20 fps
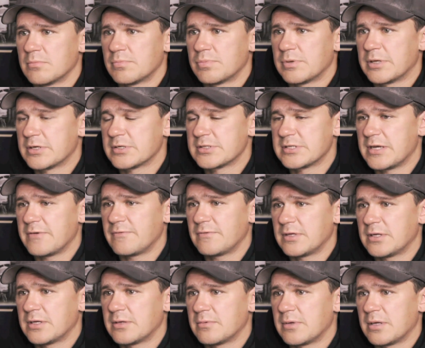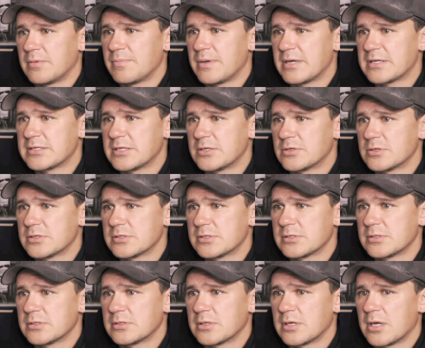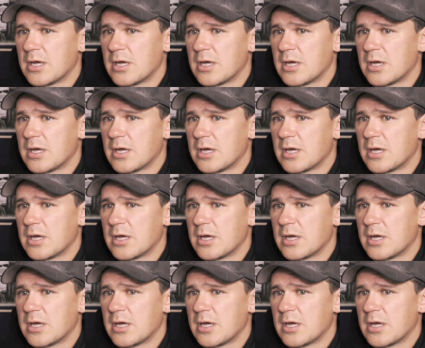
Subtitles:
player safety and best interests.